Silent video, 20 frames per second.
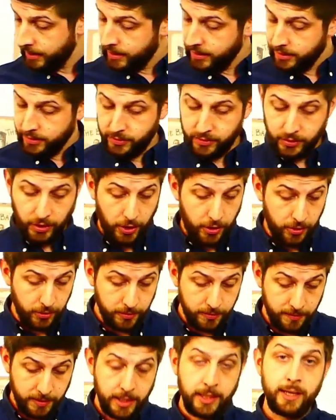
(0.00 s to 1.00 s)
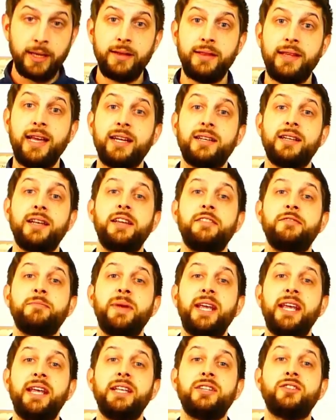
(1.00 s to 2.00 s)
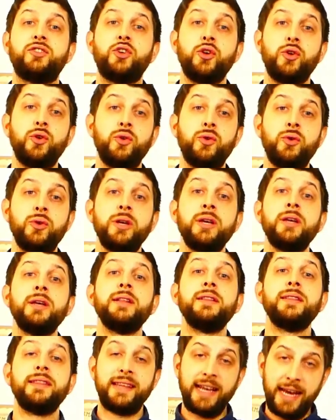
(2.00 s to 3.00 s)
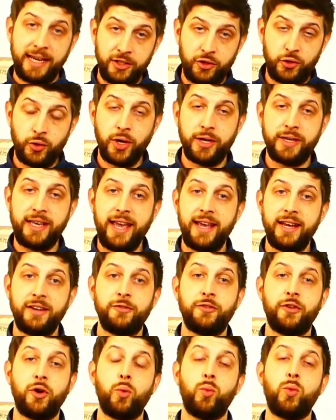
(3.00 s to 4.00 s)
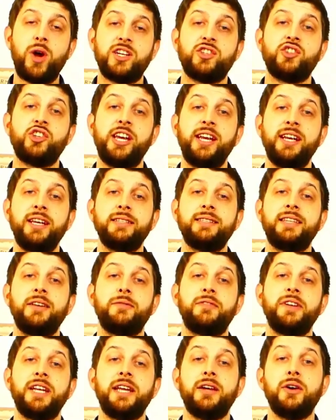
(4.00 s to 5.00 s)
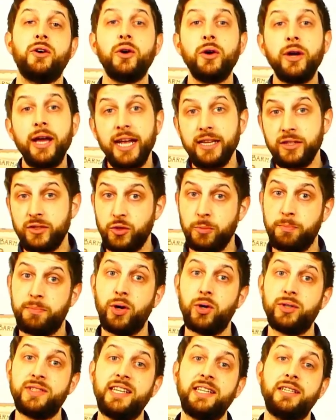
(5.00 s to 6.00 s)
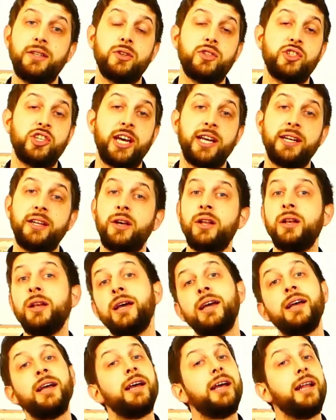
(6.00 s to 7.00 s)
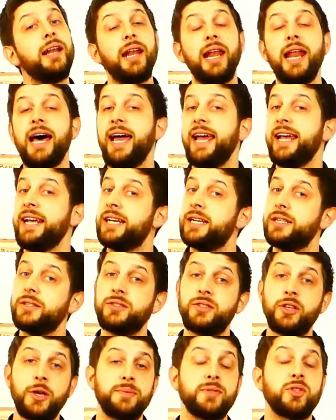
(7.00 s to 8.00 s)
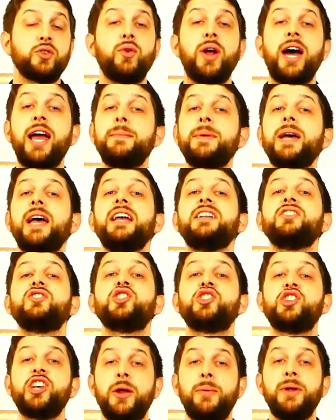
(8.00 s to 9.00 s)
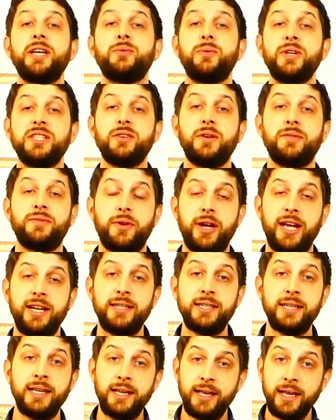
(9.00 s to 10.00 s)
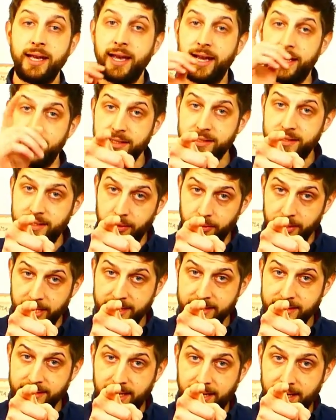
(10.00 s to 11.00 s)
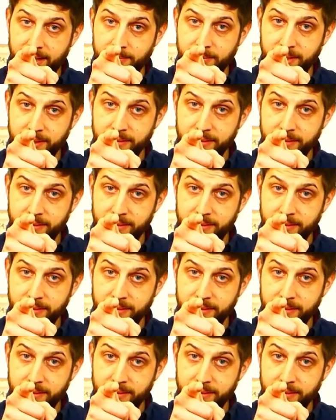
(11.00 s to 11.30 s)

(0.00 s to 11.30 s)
So that leaves me to thank you again for watching the video and supporting the channel. Like, subscribe, and share it with your friend, and I'll see you next time.